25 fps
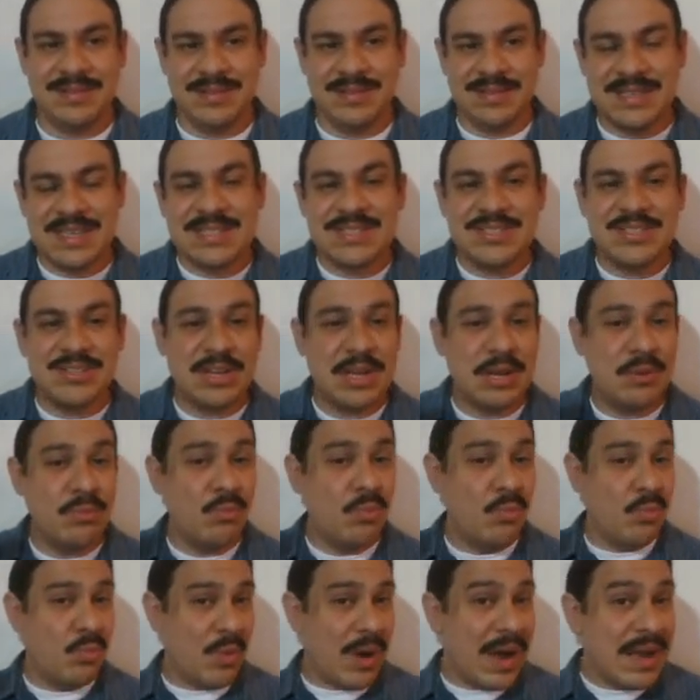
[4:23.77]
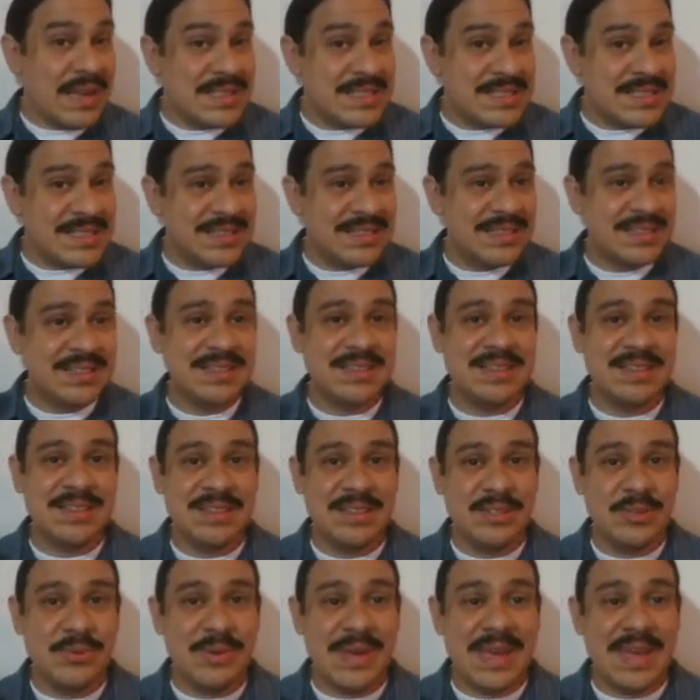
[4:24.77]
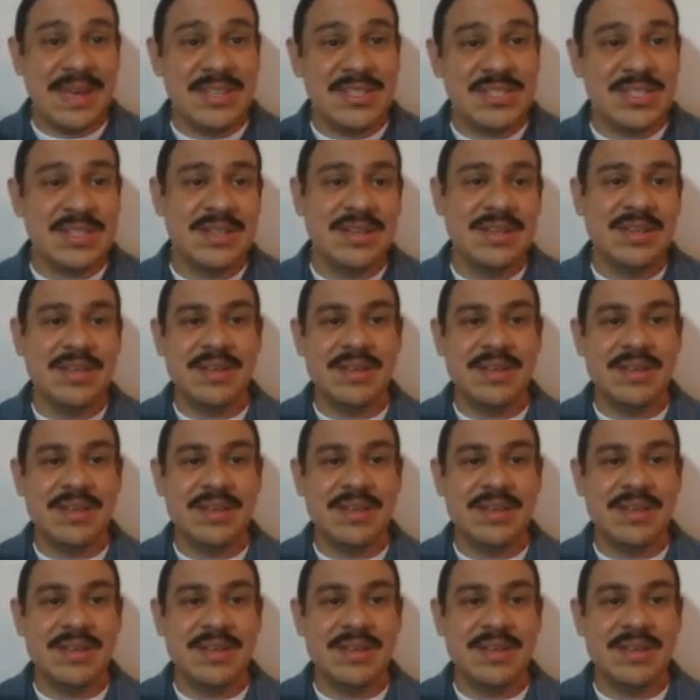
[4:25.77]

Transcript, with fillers: Yesterday what you ate?